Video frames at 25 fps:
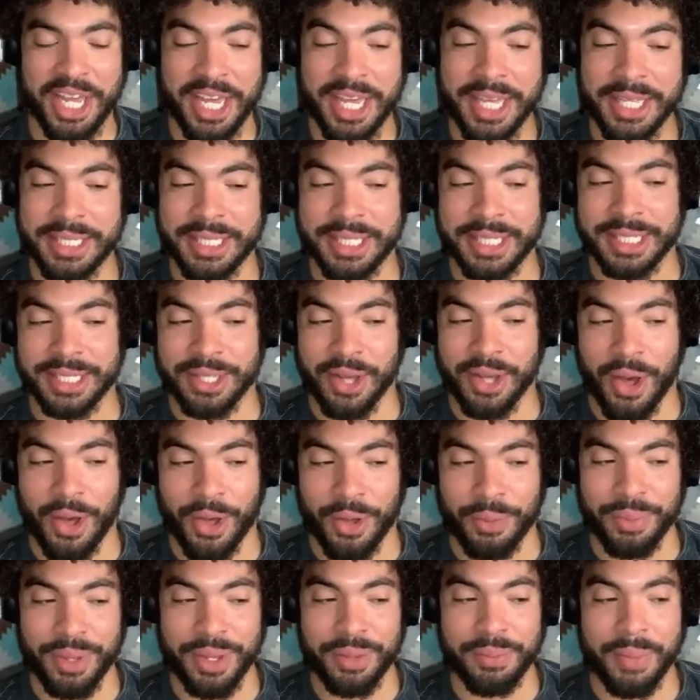Is this call
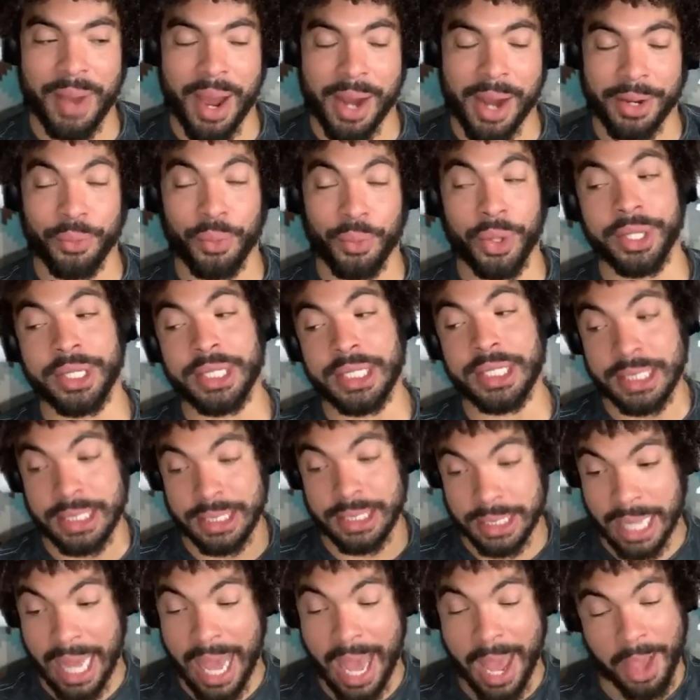being marked? Well, it is
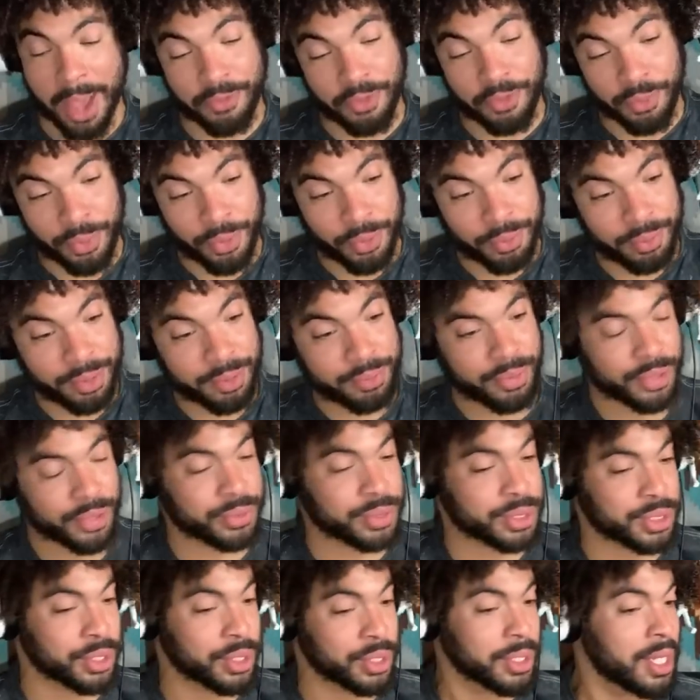live. It will be
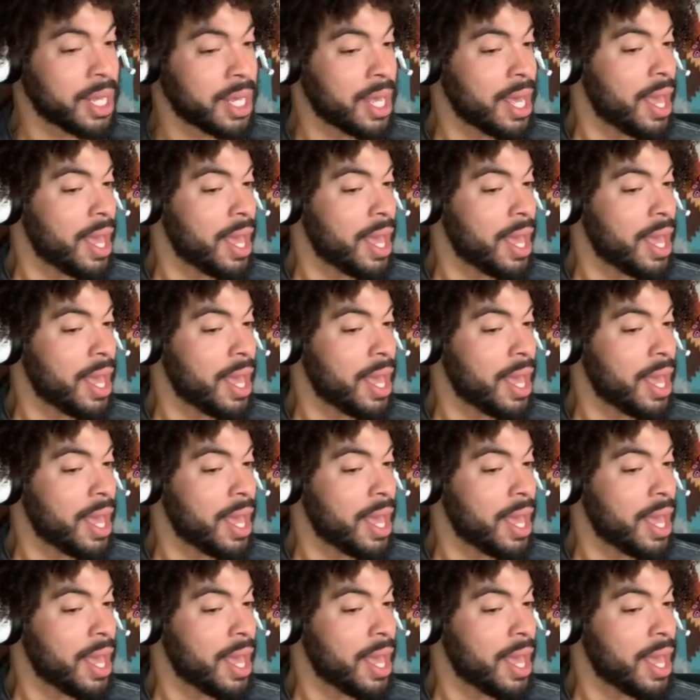posted.